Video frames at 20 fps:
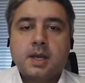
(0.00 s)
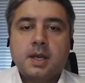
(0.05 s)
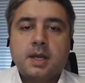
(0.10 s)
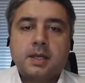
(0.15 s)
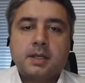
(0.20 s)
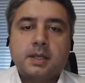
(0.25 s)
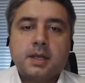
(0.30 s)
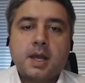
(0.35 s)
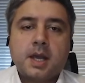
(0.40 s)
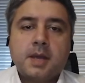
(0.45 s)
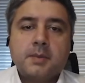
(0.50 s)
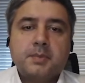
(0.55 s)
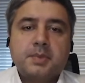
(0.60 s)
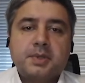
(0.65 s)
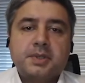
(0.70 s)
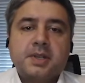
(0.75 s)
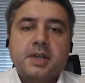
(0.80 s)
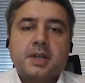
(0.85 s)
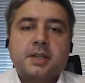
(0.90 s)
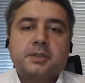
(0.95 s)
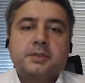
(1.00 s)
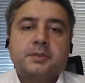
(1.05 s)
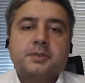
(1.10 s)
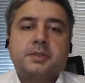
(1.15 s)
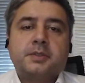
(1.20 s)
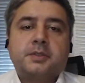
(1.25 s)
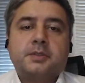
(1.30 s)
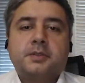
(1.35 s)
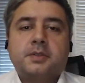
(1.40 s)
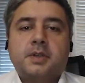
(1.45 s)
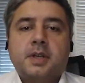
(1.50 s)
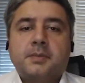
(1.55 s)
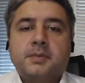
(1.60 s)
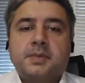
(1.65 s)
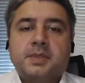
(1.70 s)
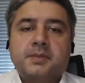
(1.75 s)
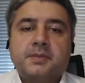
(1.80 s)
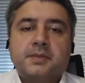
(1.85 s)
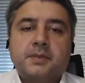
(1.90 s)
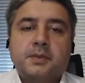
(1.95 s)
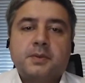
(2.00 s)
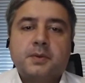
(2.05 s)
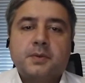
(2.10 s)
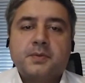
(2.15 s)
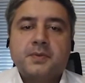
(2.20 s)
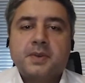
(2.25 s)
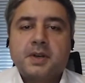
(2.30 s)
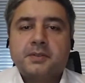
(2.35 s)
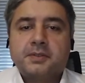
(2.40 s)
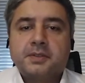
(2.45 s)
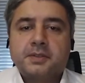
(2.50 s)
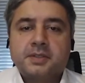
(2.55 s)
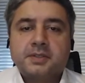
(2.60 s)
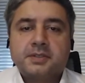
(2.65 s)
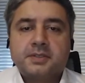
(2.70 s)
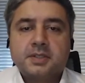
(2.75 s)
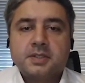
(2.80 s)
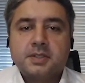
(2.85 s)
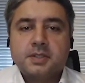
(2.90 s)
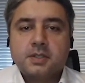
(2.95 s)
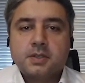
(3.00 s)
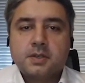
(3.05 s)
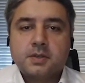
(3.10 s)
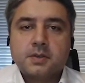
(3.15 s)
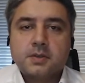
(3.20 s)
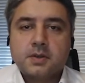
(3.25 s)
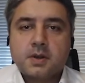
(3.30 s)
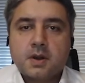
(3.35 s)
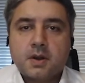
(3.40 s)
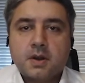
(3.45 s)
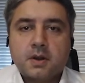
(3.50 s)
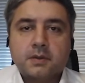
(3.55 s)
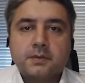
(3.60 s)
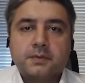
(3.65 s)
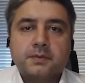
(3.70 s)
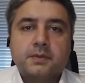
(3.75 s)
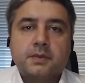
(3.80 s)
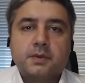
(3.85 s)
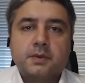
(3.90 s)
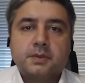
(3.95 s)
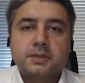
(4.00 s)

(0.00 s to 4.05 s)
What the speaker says: Hi, I'm Bernardo Arnaud. I'm the co-founder and CTO of